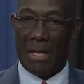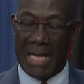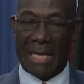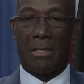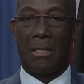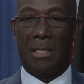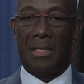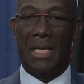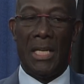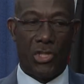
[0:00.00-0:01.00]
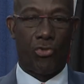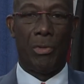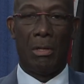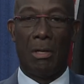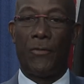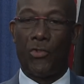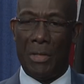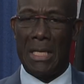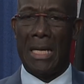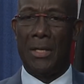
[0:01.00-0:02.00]
That is the history of
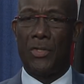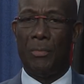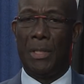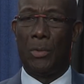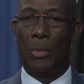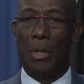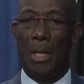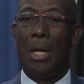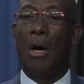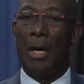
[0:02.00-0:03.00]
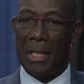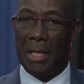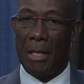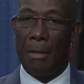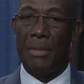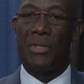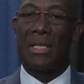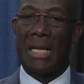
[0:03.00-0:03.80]
Trinidad and Tobago under Mrs.